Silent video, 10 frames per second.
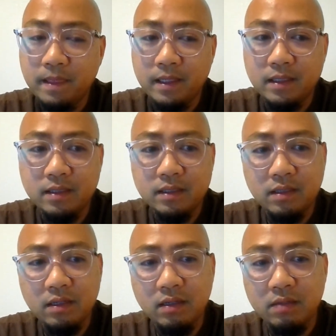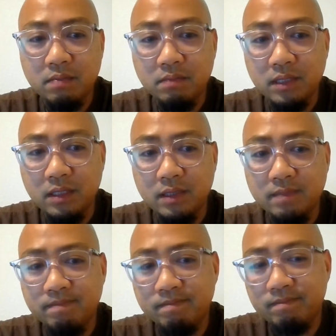This helped
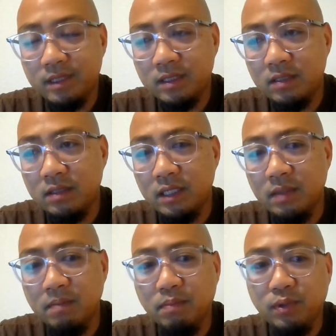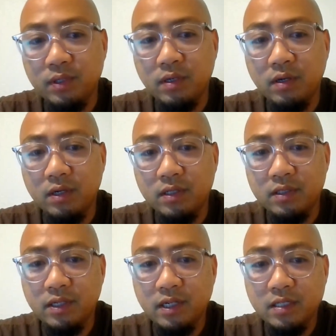me see important
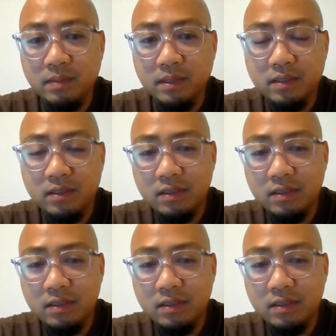audience engagement,